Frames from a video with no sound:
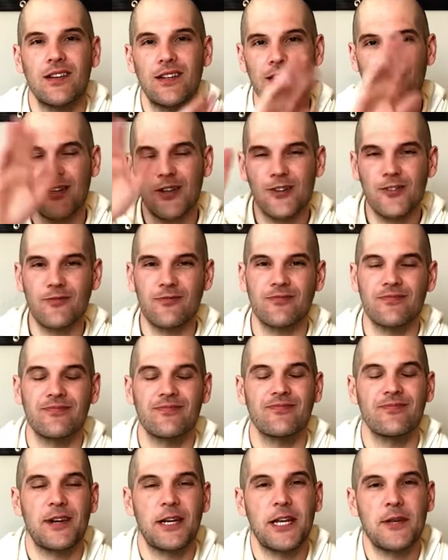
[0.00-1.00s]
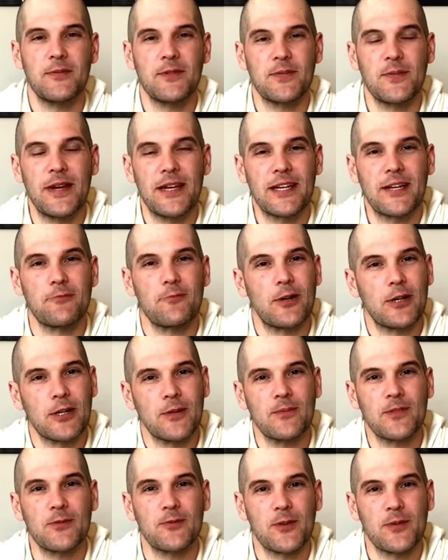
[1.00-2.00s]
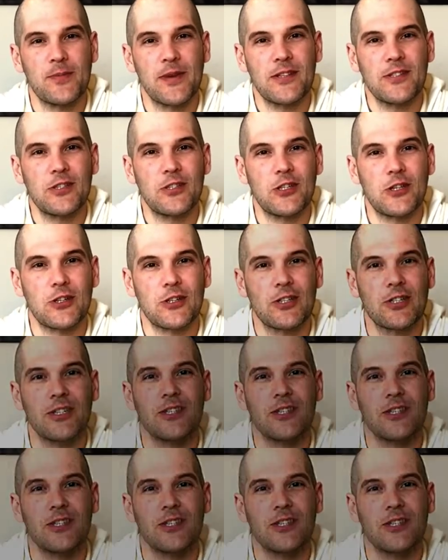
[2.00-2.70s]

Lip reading: Hello, my name is Mike and welcome to One Man's Junk.